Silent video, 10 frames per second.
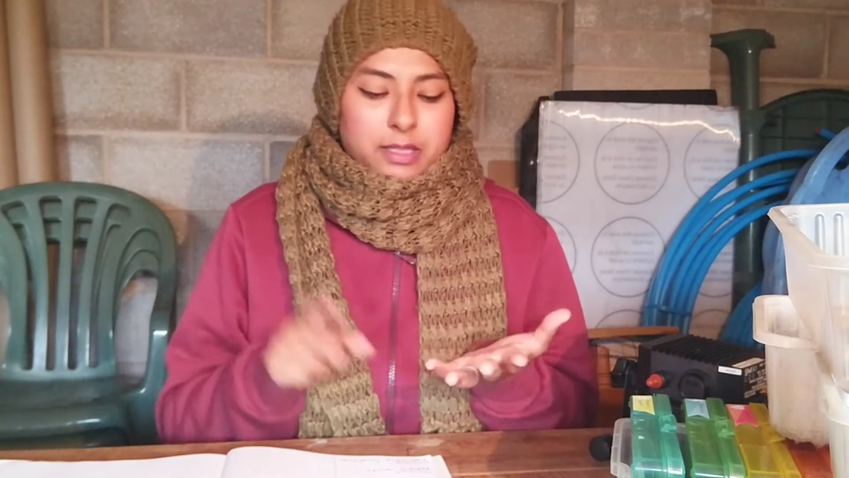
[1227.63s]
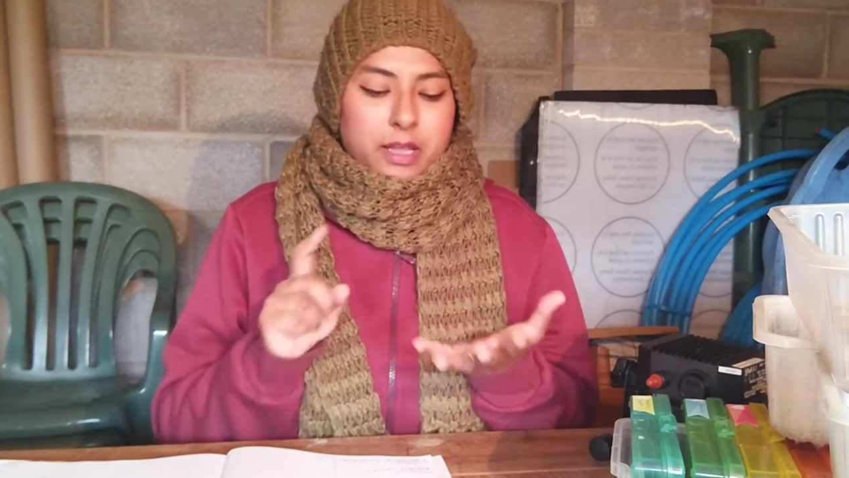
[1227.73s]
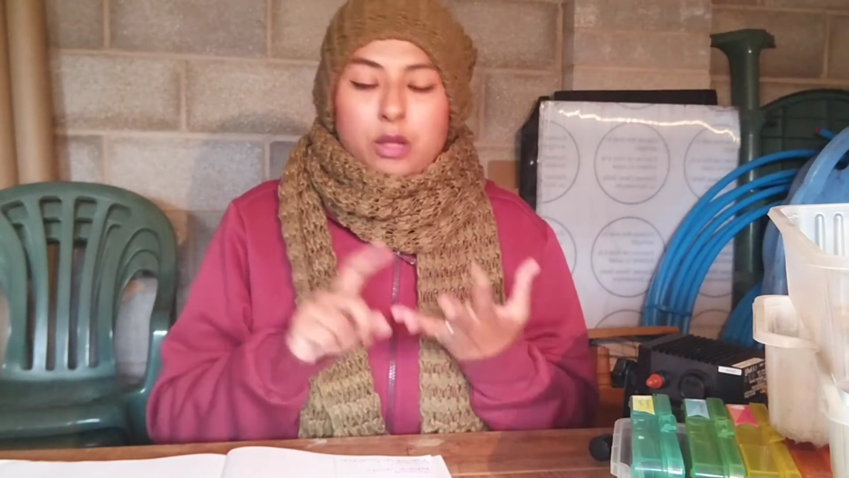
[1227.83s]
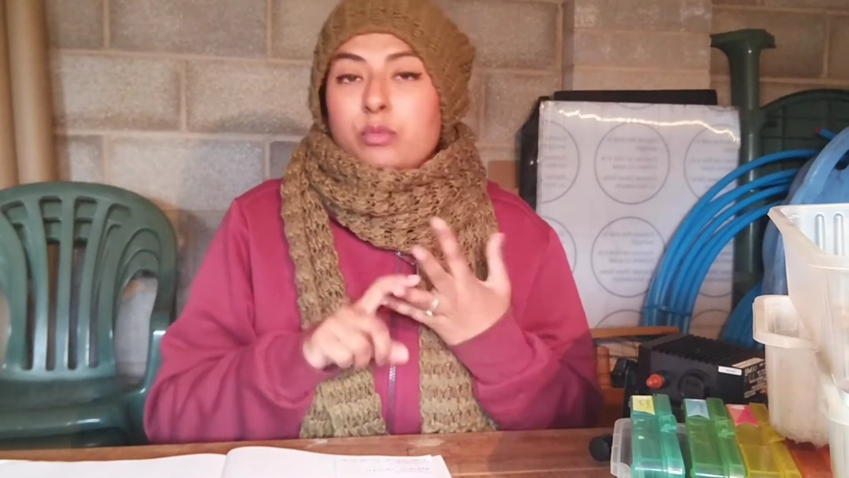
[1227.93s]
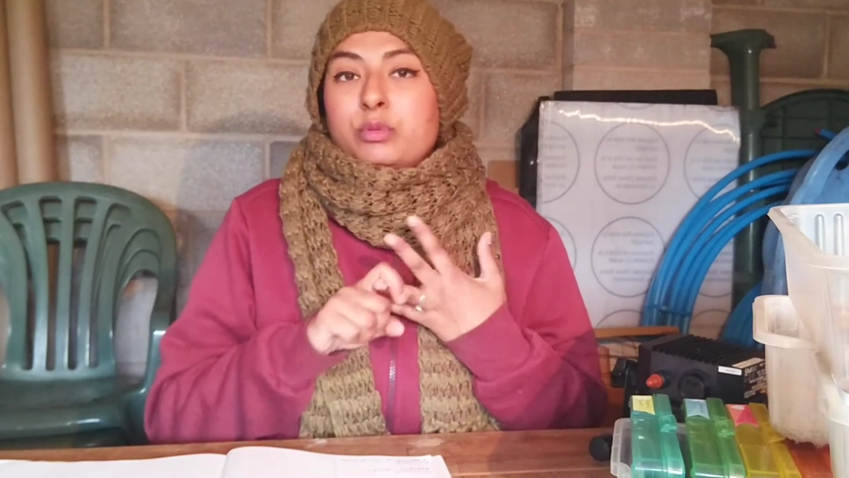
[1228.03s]
they
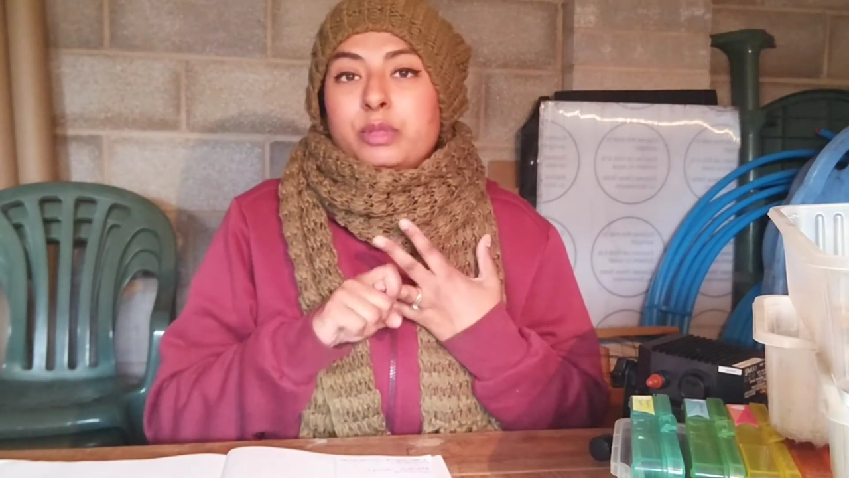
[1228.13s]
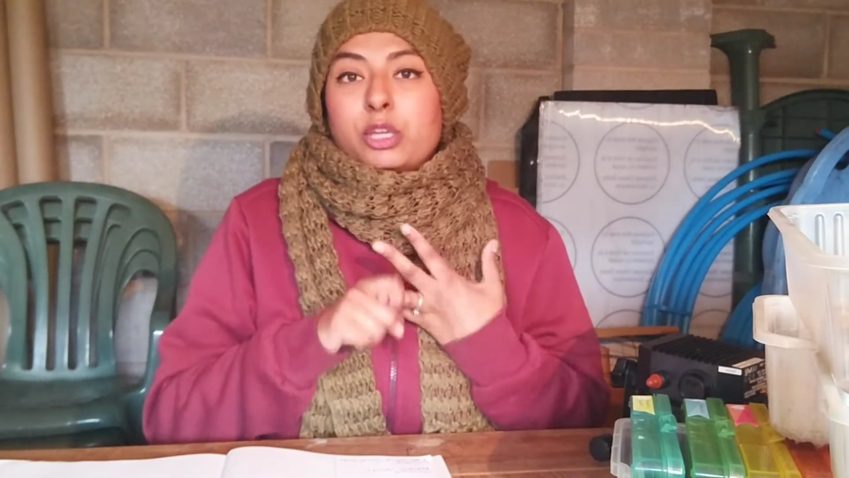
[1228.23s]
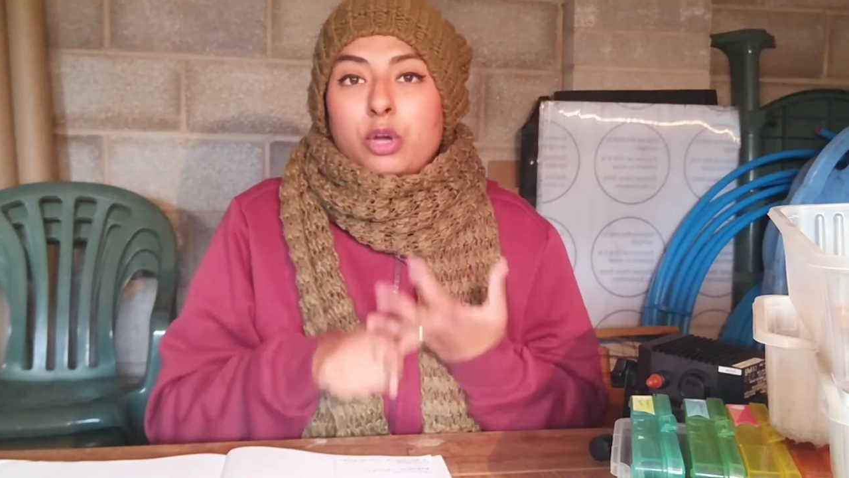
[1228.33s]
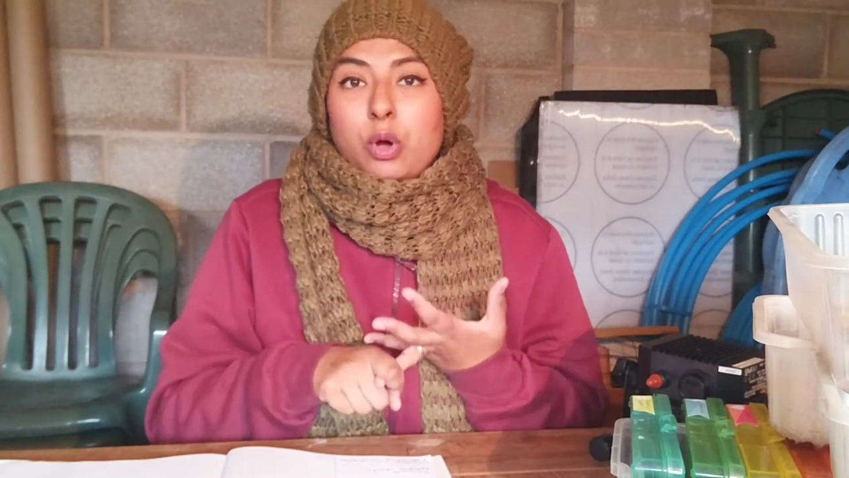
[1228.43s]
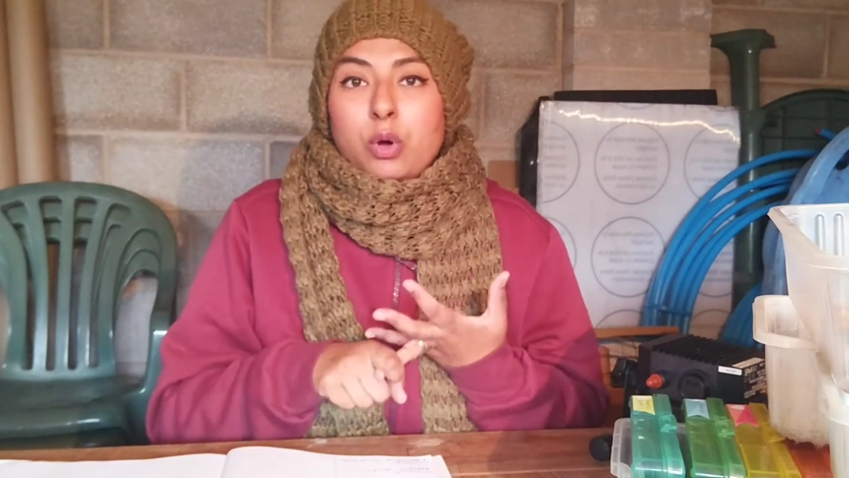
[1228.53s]
coped with the
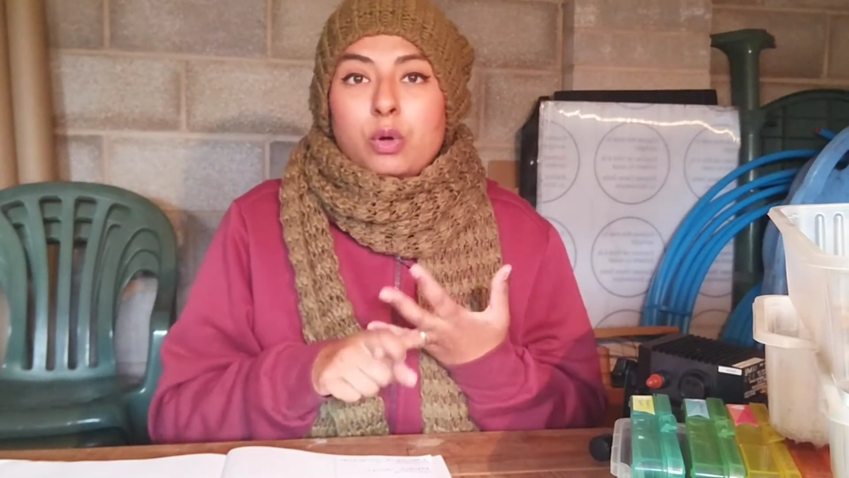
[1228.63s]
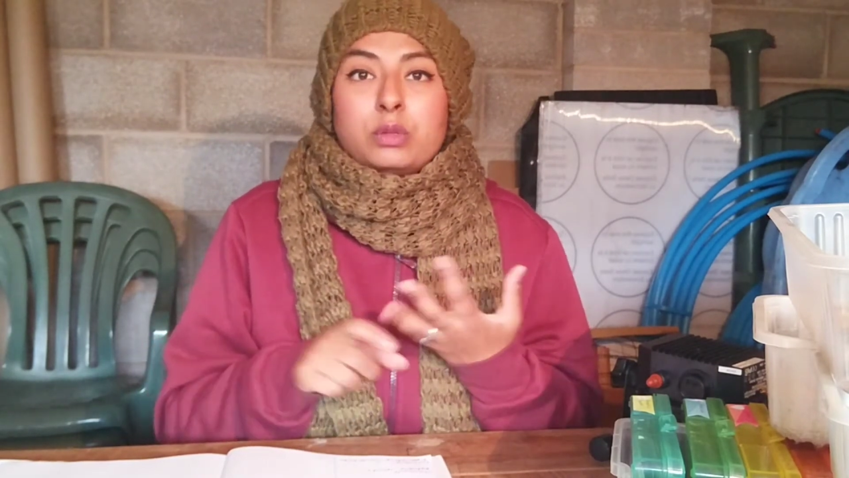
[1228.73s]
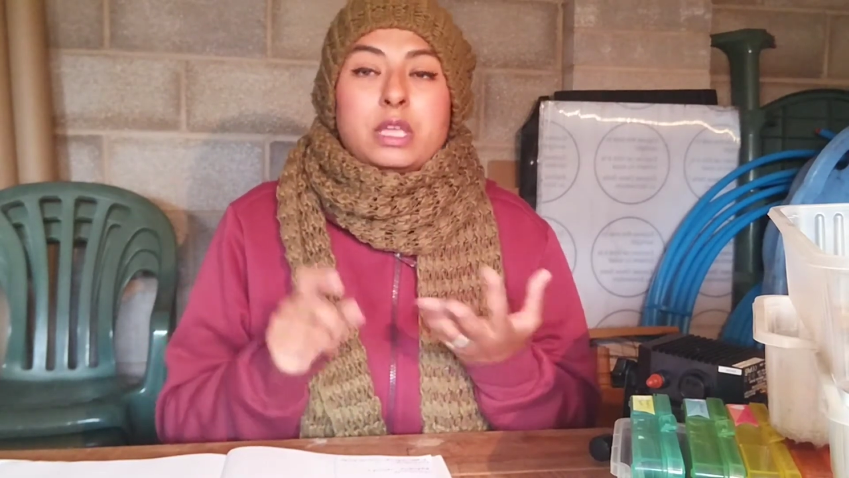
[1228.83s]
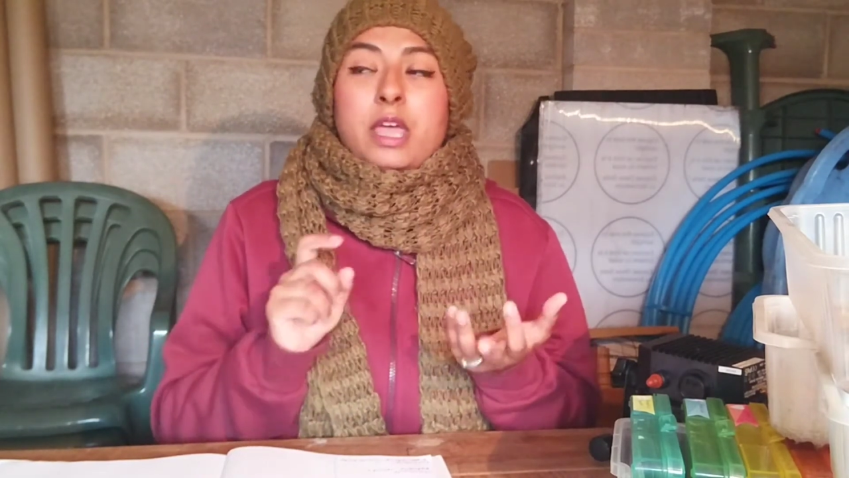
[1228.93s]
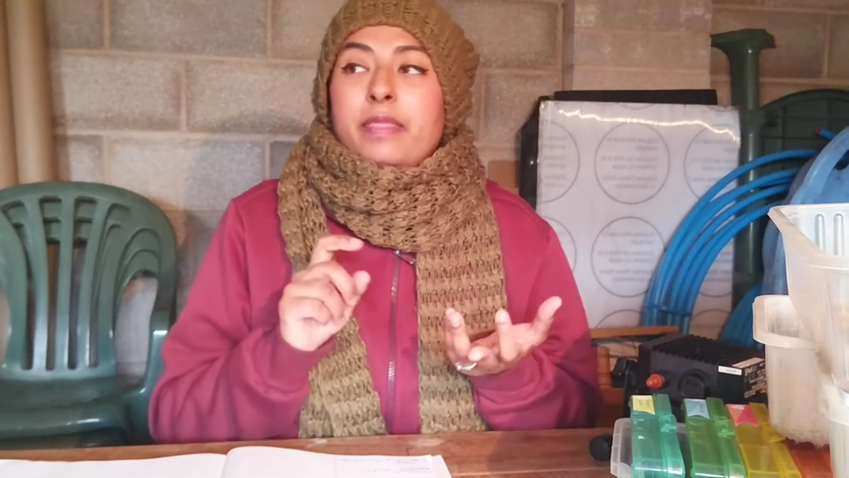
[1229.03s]
cold,